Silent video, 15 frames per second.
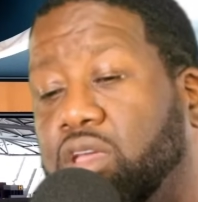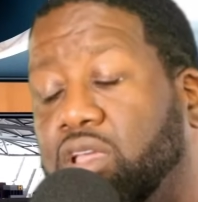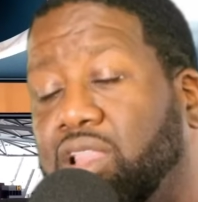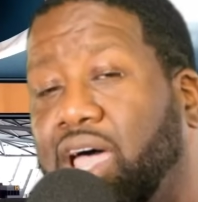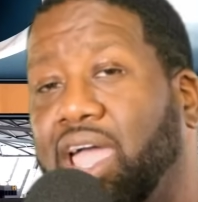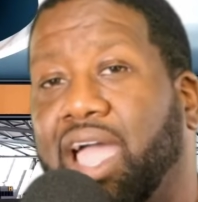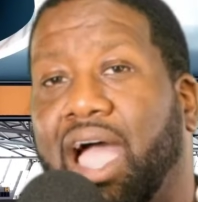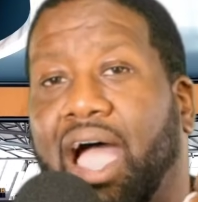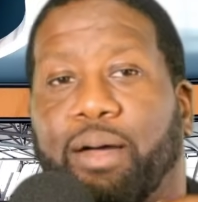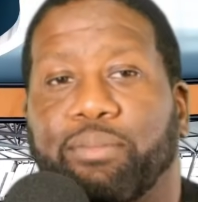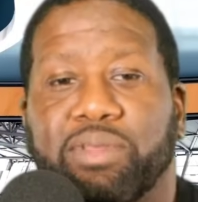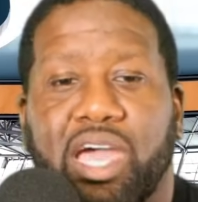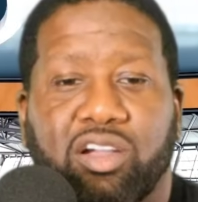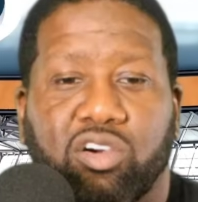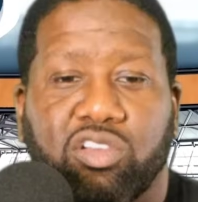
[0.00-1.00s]
Like, I'm
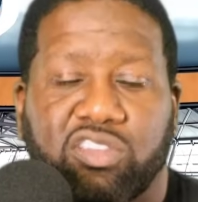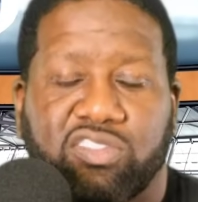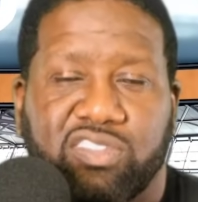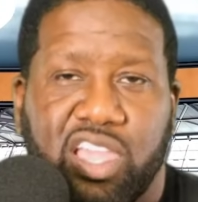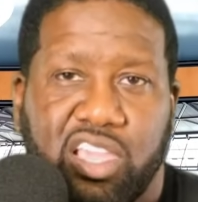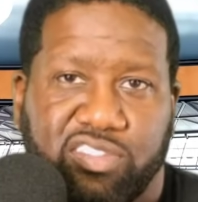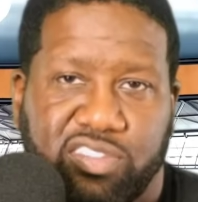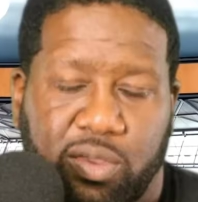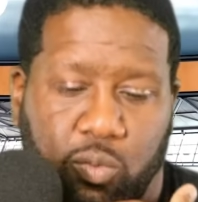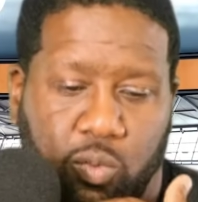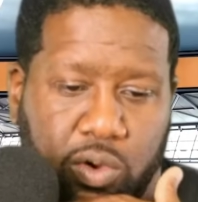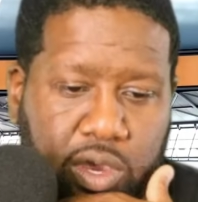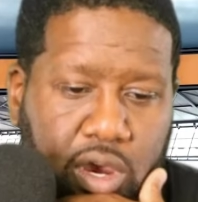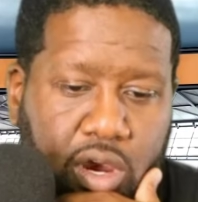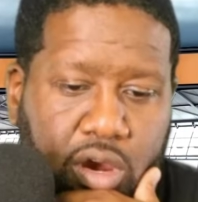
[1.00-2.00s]
not going to stay
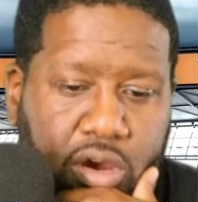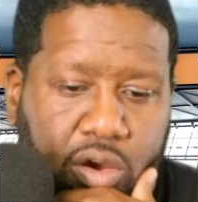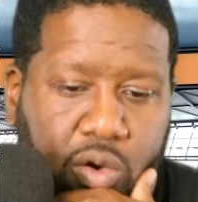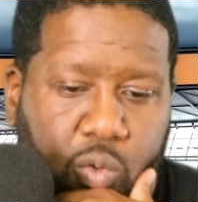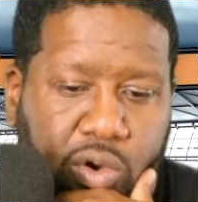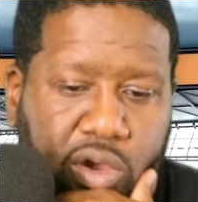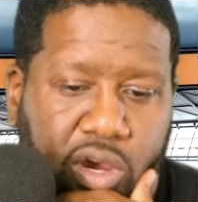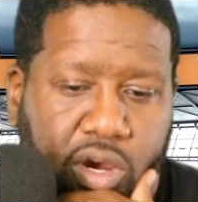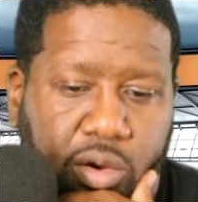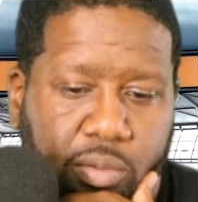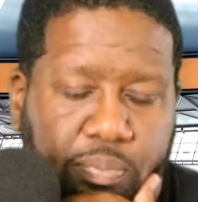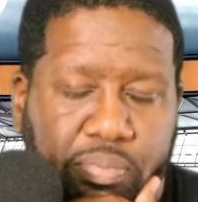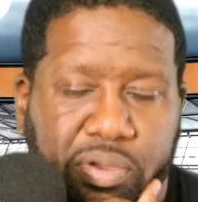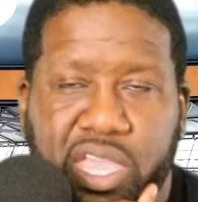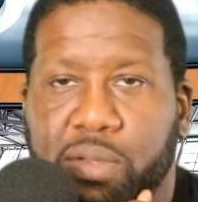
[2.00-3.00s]
somewhere where
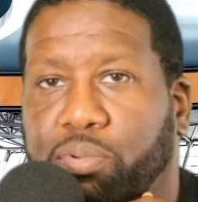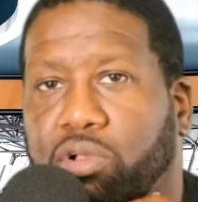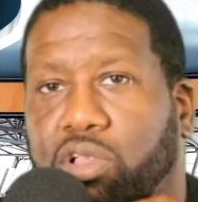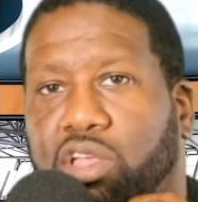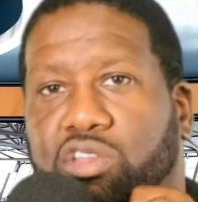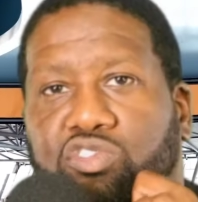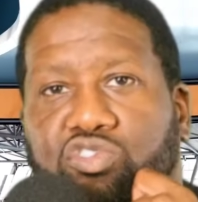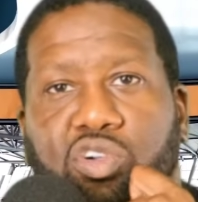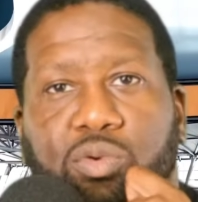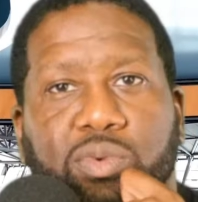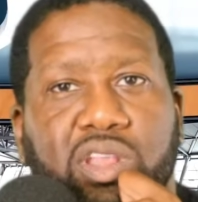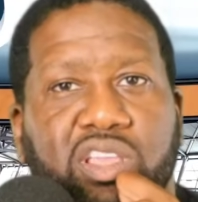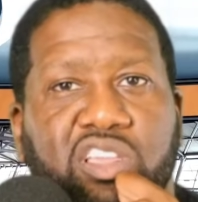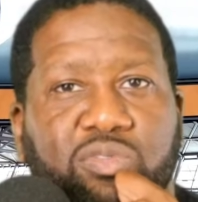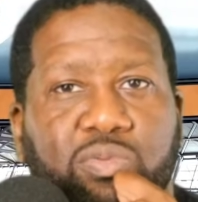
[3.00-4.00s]
people are
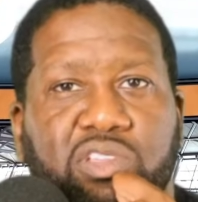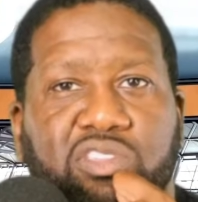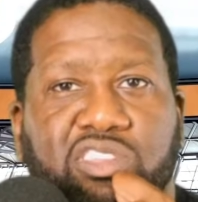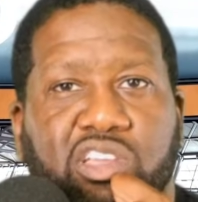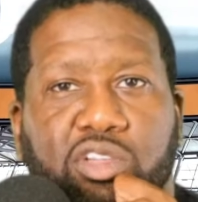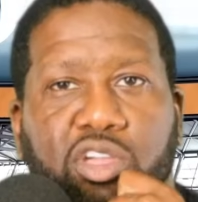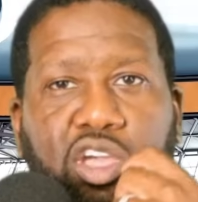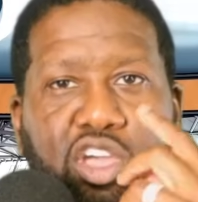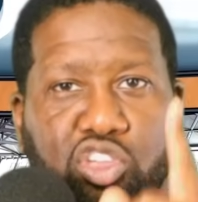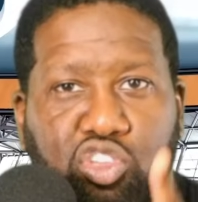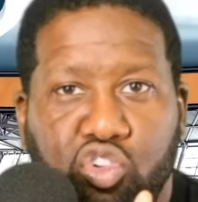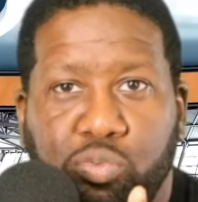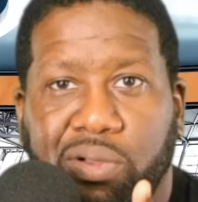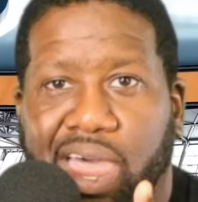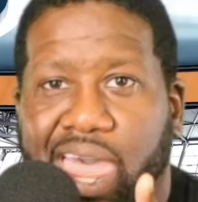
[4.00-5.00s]
discriminating against me and tell
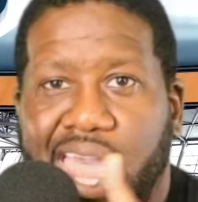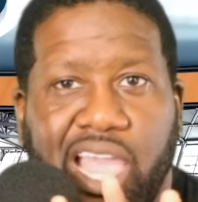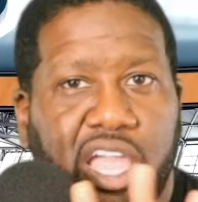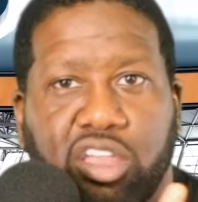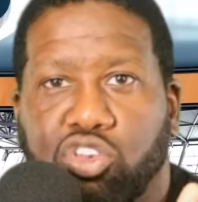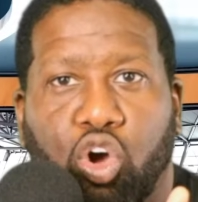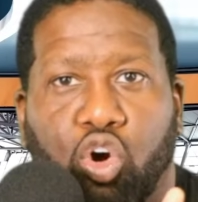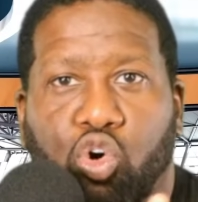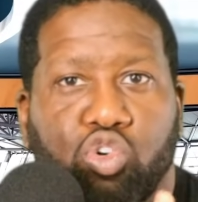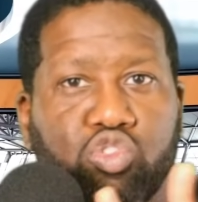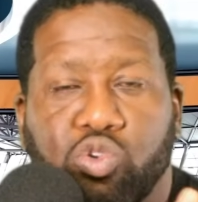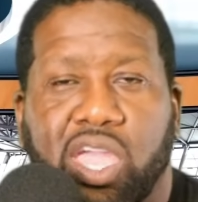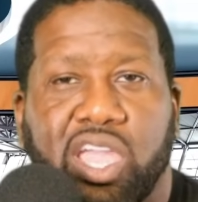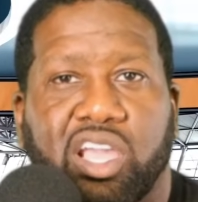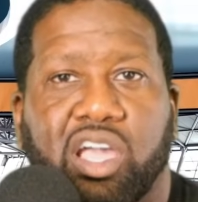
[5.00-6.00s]
you black? No,
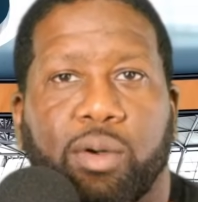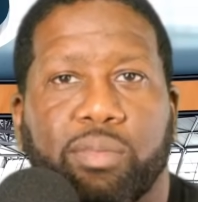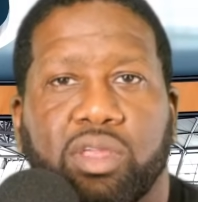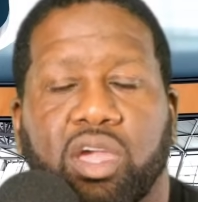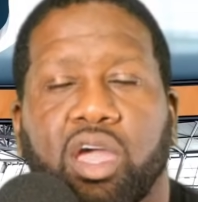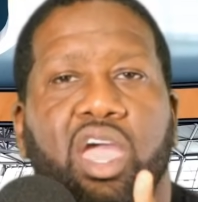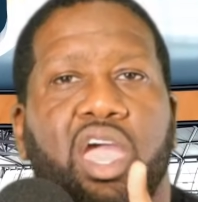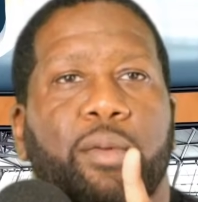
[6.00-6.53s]
you can't come in here.